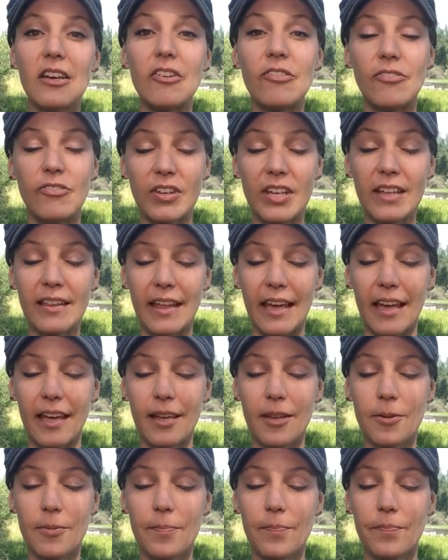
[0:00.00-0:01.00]
Feel
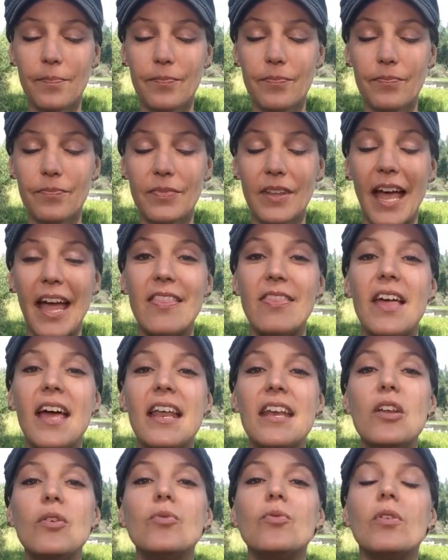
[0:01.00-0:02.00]
it and
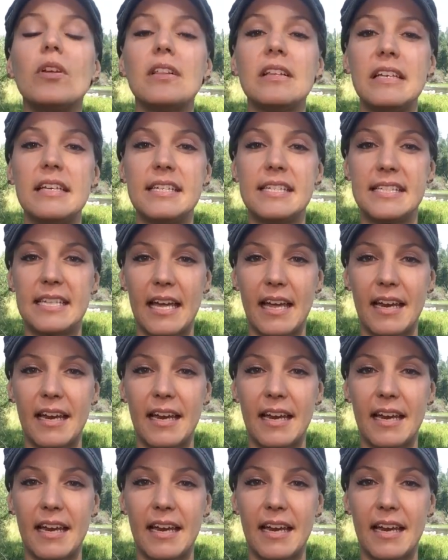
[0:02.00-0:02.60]
then release